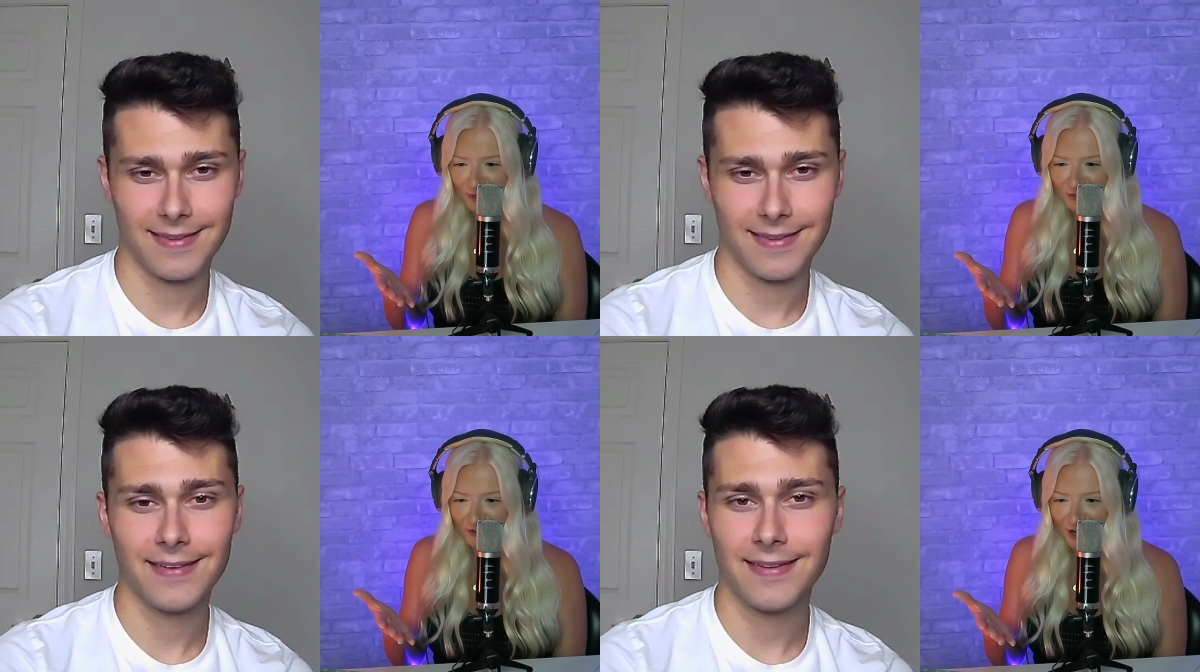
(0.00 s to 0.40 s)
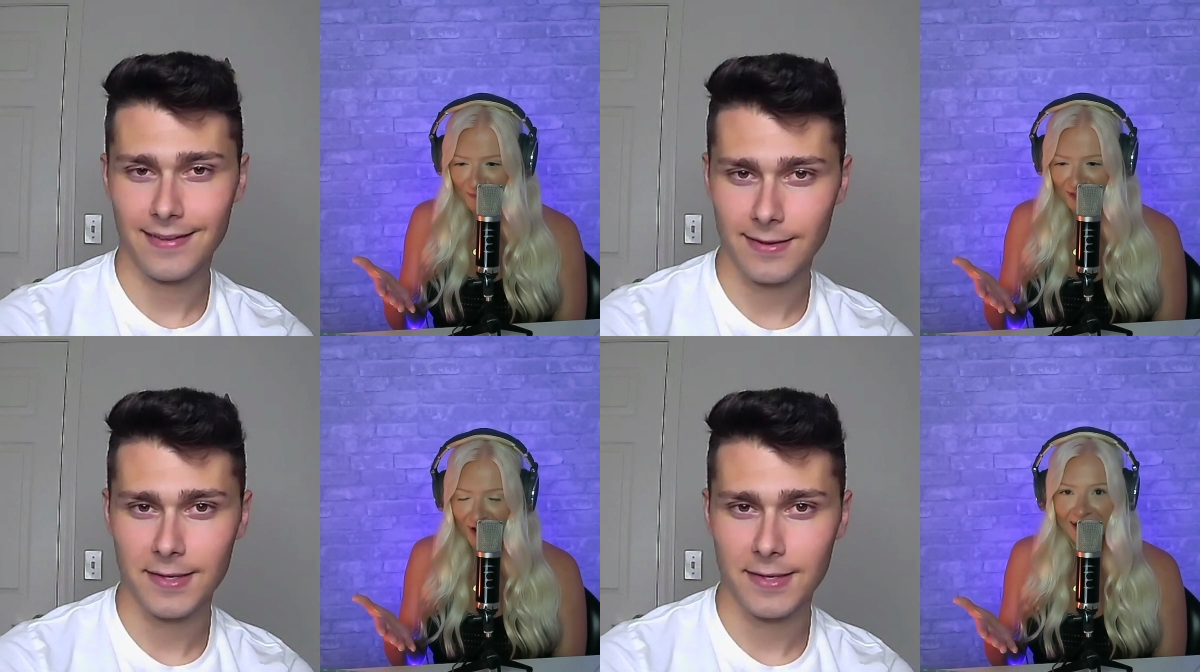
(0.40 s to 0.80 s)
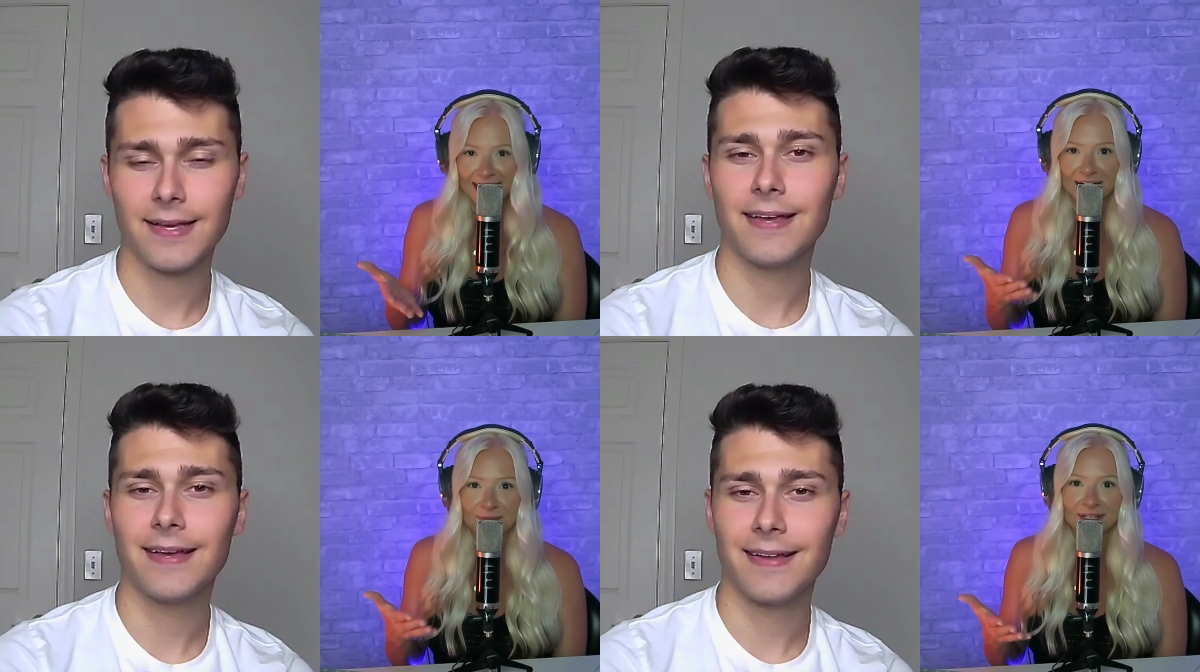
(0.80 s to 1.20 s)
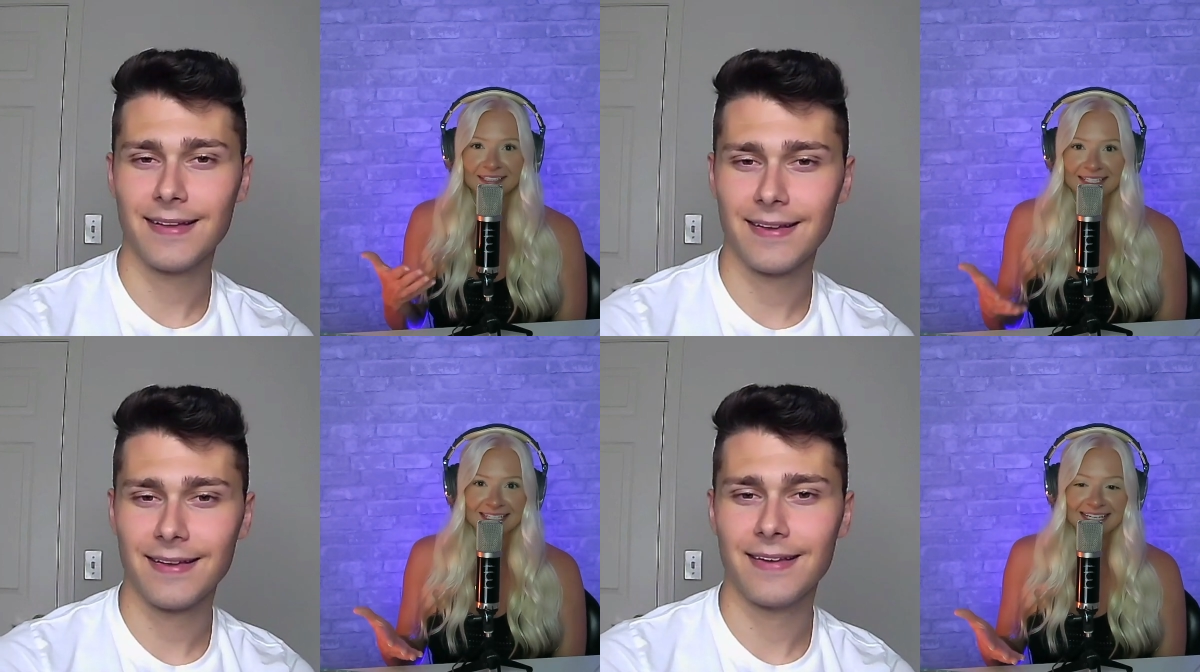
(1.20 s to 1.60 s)
Speaker 1: much for coming on. And anybody
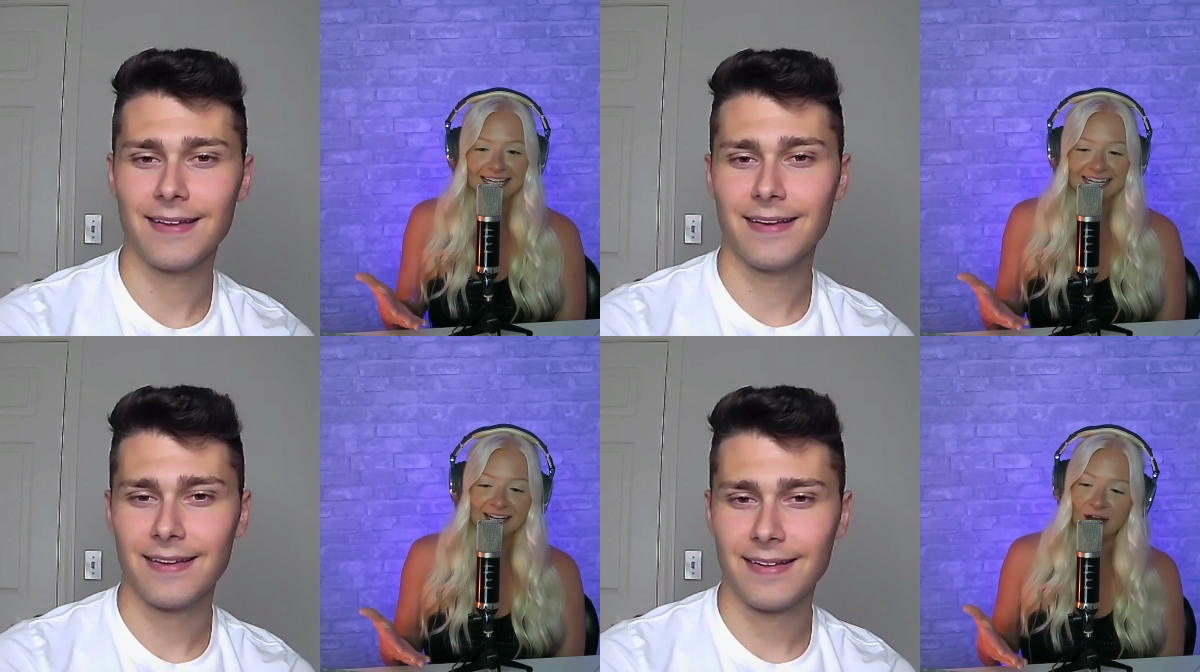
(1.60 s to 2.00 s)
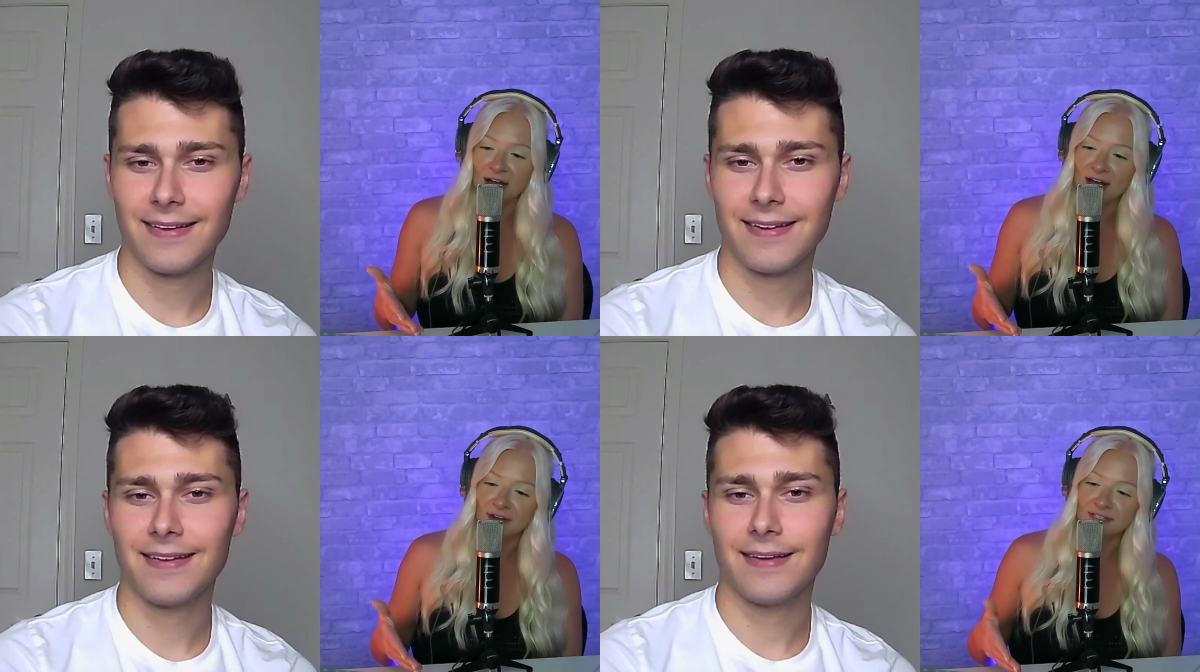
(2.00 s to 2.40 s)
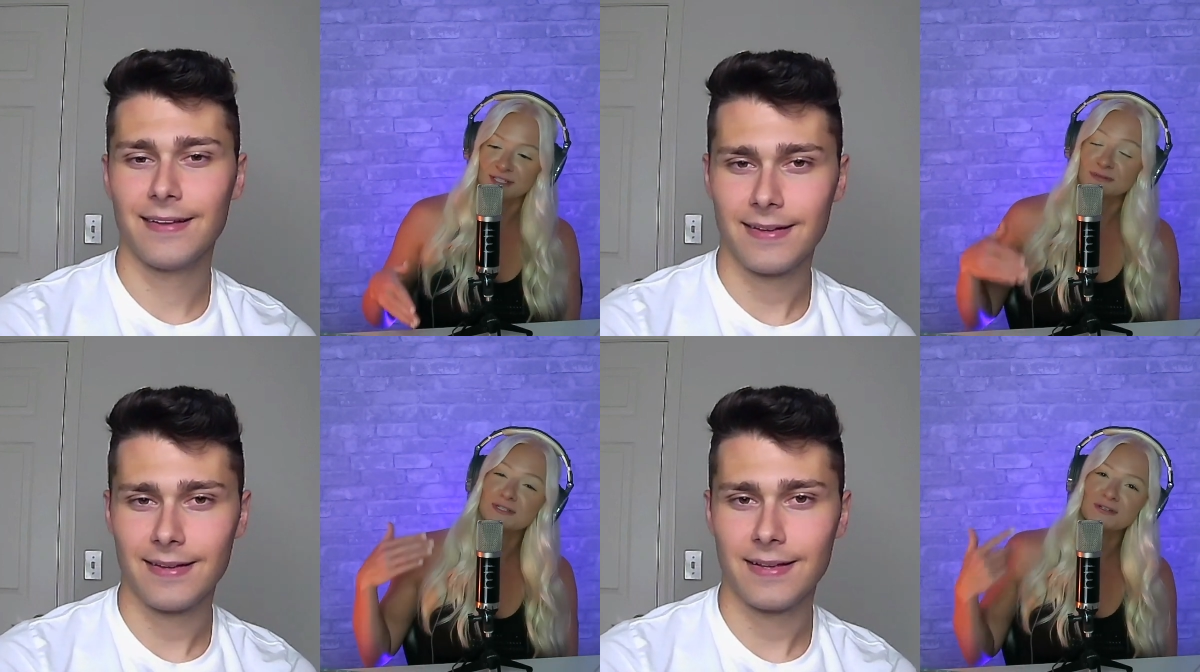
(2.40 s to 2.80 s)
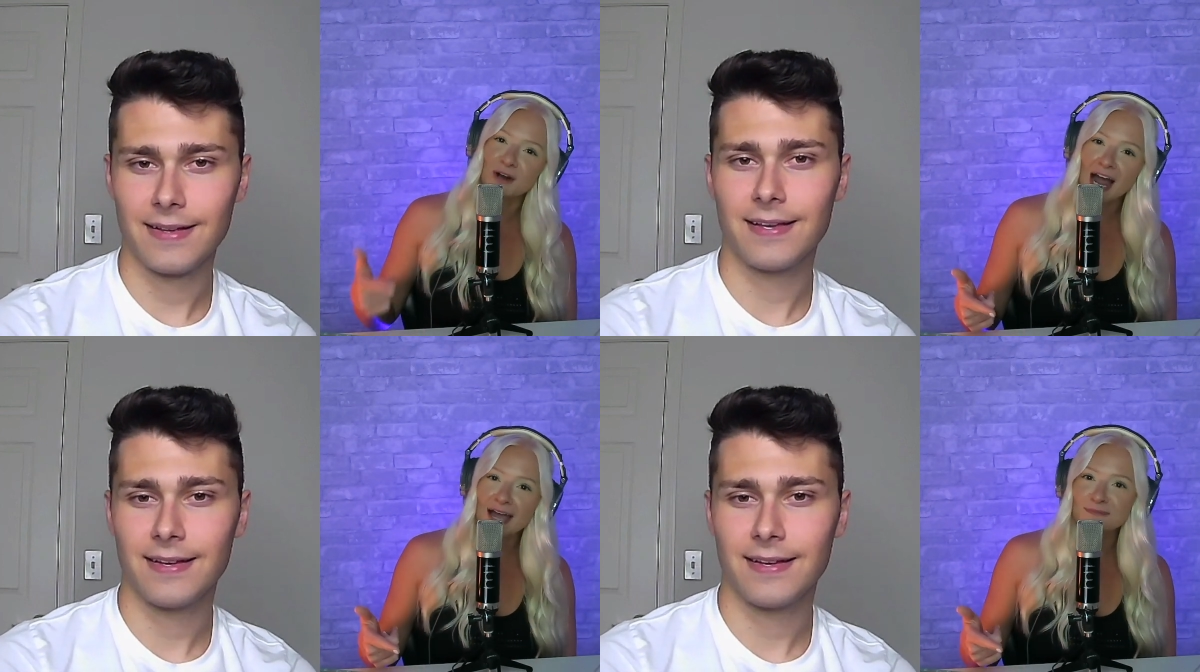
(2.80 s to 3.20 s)
listening, subscribe.